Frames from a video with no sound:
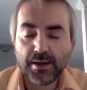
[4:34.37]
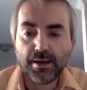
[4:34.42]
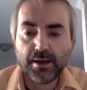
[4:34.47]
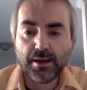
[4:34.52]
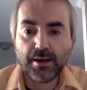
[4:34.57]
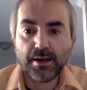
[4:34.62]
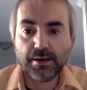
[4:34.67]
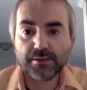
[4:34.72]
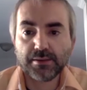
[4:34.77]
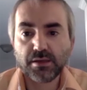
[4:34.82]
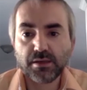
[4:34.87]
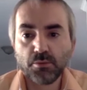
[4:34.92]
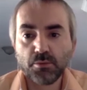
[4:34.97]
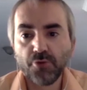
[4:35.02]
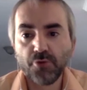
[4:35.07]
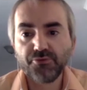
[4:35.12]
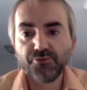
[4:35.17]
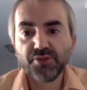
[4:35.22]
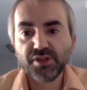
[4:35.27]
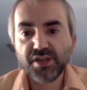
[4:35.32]
uh, some
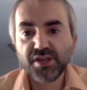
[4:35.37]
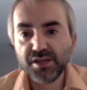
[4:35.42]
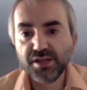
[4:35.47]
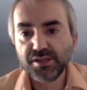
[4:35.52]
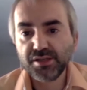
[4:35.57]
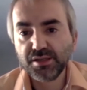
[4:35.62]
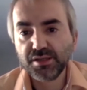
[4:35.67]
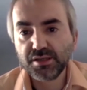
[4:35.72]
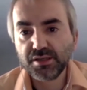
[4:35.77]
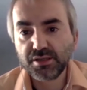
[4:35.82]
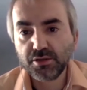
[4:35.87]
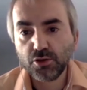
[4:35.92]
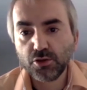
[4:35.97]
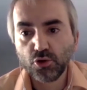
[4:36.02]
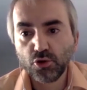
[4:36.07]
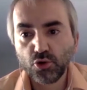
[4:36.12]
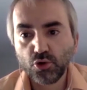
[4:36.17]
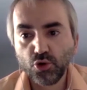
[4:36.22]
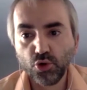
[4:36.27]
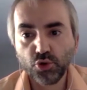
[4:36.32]
of the cases
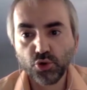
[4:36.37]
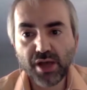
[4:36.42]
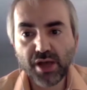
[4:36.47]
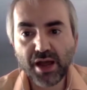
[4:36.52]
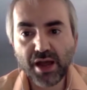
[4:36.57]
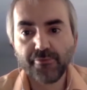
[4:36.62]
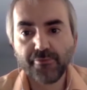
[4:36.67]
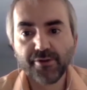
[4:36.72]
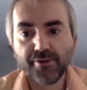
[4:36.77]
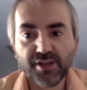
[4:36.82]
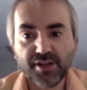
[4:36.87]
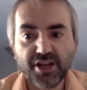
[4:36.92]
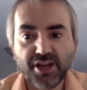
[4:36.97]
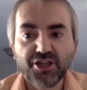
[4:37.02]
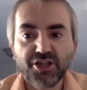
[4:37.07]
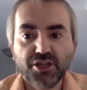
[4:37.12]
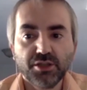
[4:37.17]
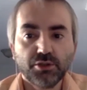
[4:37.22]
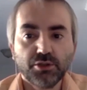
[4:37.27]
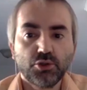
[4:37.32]
could have
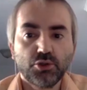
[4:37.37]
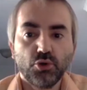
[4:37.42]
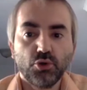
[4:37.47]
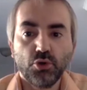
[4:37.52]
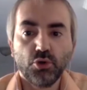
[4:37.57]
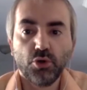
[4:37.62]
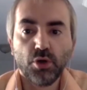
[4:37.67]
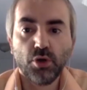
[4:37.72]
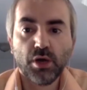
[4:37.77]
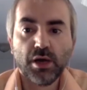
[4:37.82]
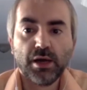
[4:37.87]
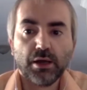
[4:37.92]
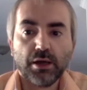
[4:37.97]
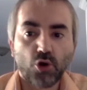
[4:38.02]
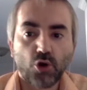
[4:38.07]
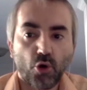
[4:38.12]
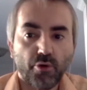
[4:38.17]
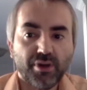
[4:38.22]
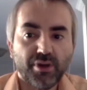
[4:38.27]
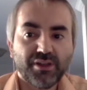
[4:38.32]
relation to
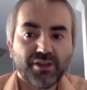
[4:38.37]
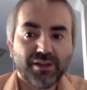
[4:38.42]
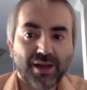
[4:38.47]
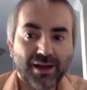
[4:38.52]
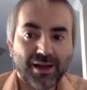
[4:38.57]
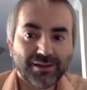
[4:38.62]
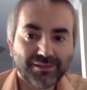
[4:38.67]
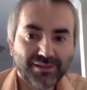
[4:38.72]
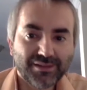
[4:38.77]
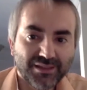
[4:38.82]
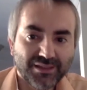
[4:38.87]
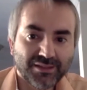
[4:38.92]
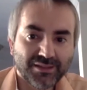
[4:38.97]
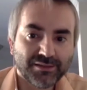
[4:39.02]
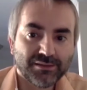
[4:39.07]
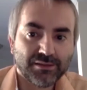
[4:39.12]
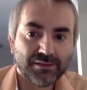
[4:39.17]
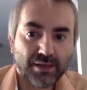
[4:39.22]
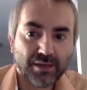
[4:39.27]
COVID-19